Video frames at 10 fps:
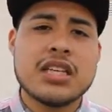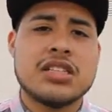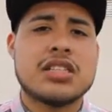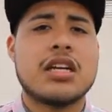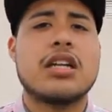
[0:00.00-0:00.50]

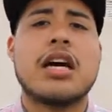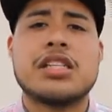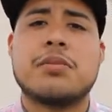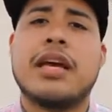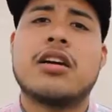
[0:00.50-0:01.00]
She's gonna
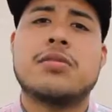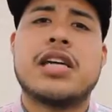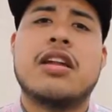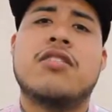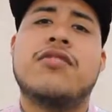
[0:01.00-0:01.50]
launch a makeup
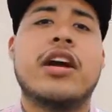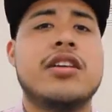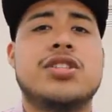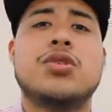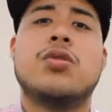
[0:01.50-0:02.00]
channel
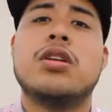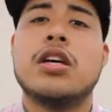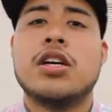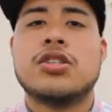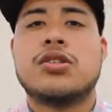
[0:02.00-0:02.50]
very soon,
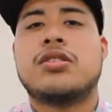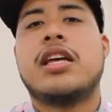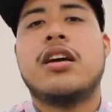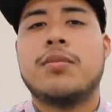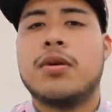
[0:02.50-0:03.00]
so
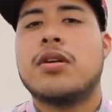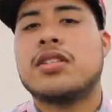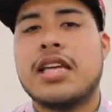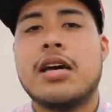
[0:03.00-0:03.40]
stay up on